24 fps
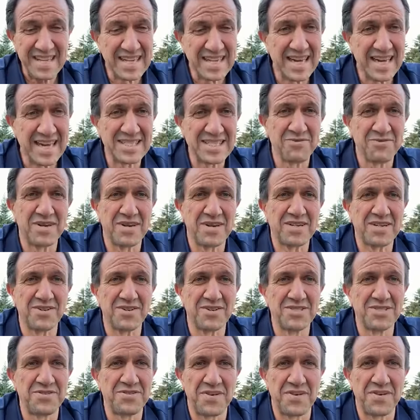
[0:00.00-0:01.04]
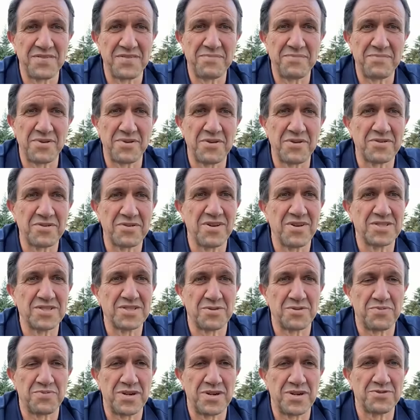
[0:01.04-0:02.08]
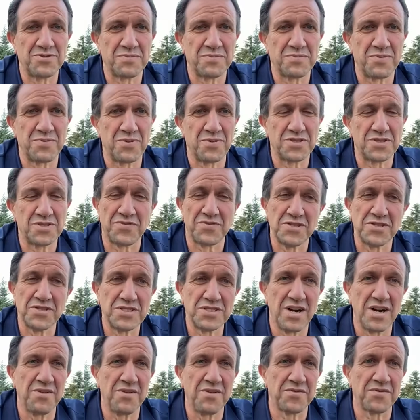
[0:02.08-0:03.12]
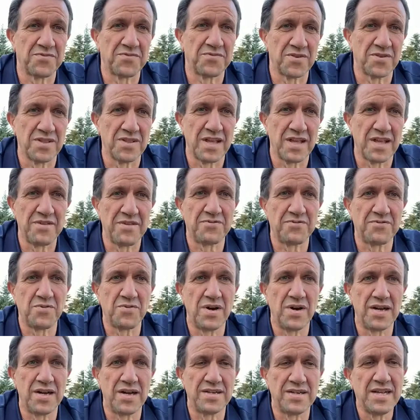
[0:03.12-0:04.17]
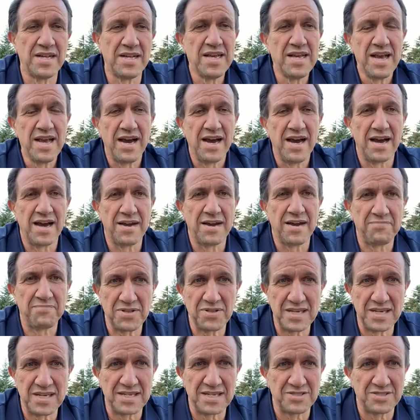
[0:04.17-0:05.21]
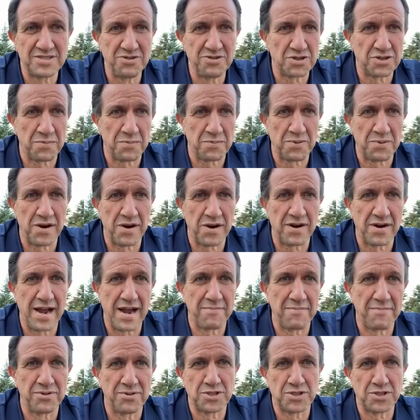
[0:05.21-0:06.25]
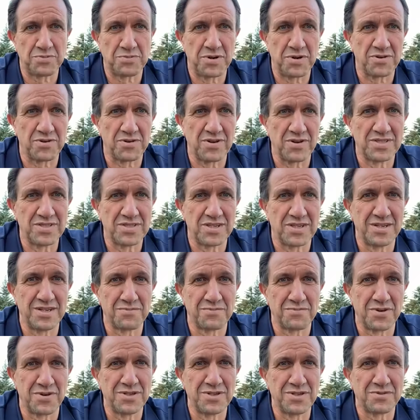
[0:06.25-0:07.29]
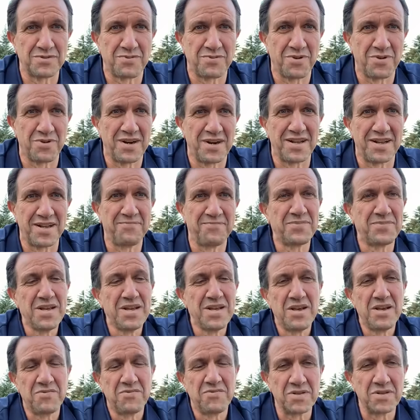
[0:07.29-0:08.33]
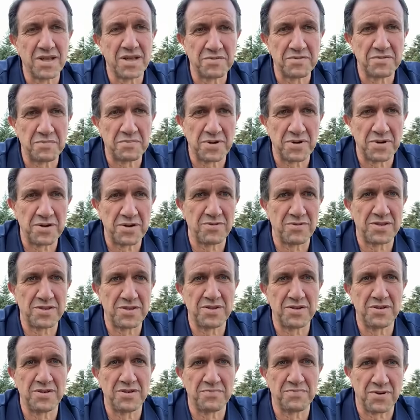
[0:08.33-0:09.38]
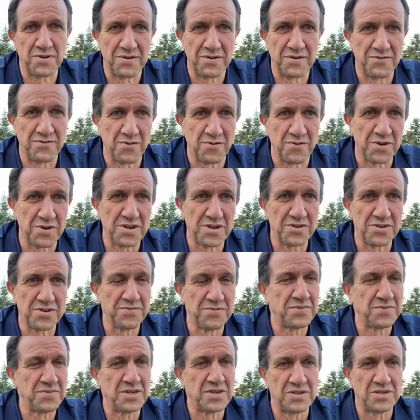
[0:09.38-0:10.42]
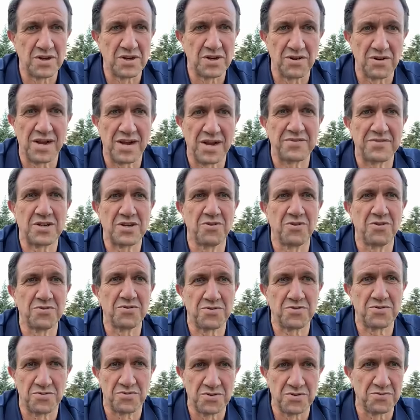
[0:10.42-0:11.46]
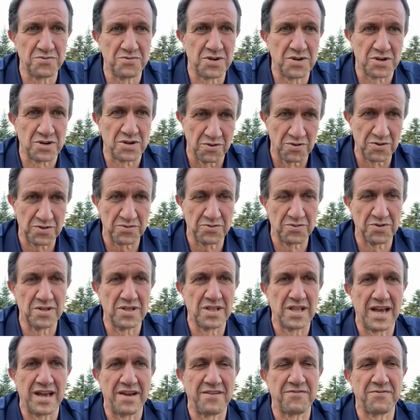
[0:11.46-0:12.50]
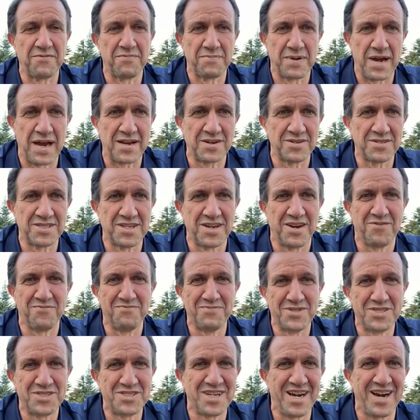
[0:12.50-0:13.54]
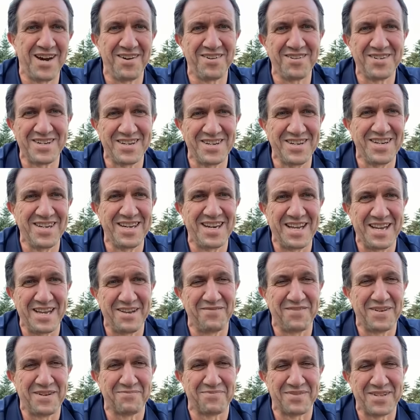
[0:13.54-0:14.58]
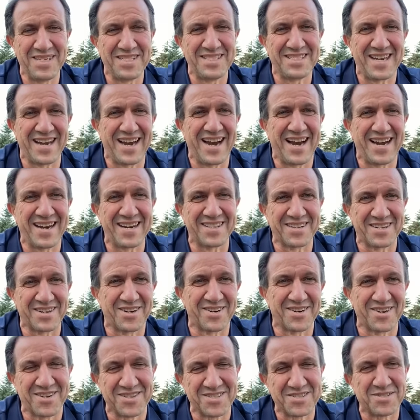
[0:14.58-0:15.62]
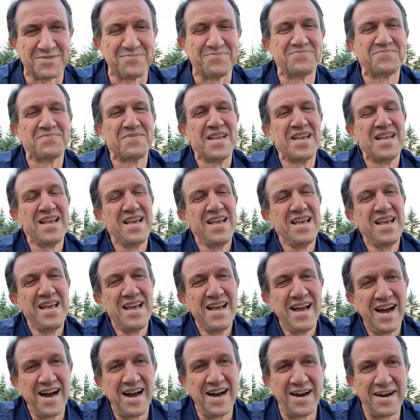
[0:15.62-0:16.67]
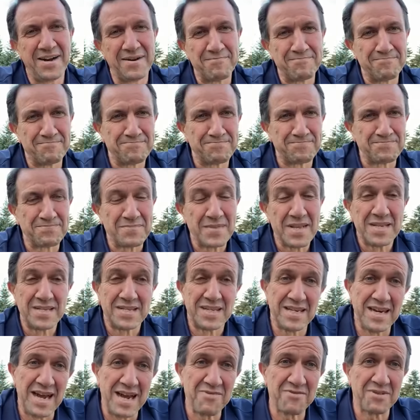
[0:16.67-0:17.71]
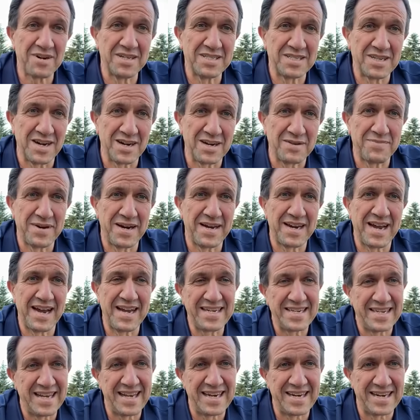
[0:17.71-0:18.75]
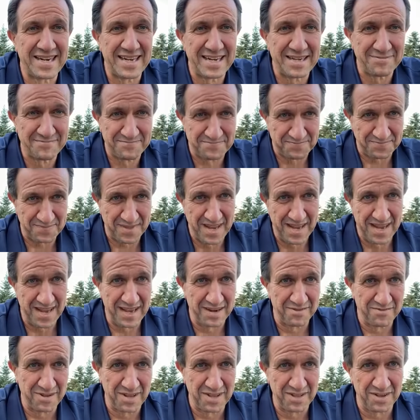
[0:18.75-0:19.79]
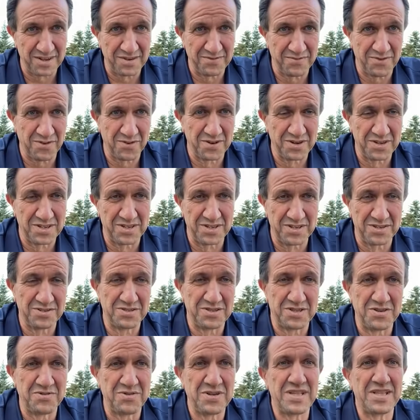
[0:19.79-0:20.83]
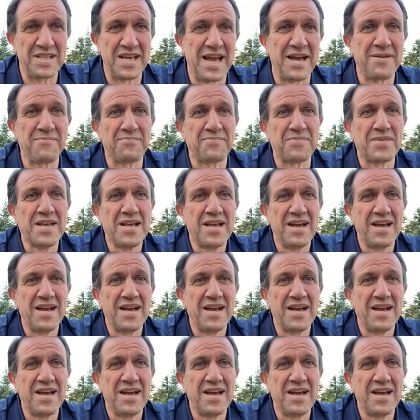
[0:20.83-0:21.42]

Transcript: Guys, I want to encourage you, if you have any prayer requests or praise reports for yourself or for a loved one, please use our prayer app, put your prayer request in, your praise report in. We'd love to pray with you, pray for you. You don't have to go through what you're going through in life by yourself. Michelle, good evening. Please say hi to the girls. Tonight, we're going to talk about identity, and really looking forward to doing that.